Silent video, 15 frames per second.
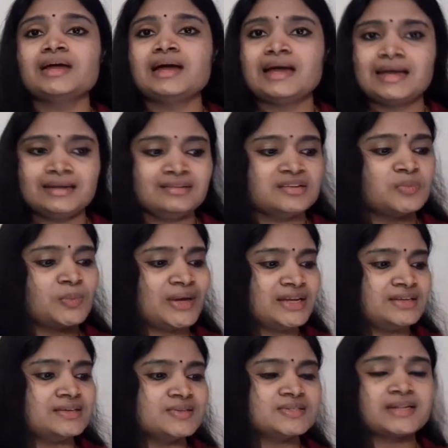And the
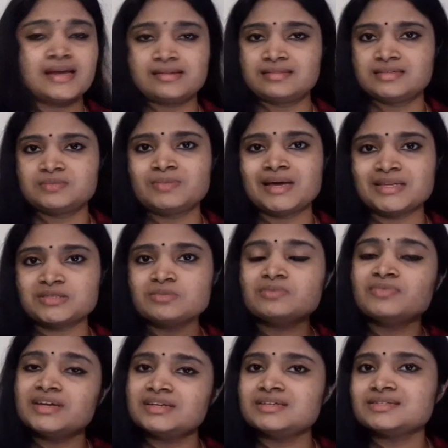weightage is like this. Maximum
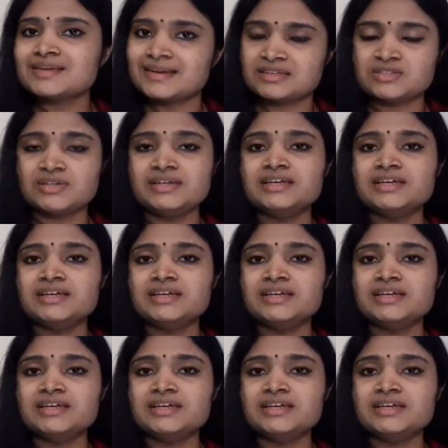weightage is actually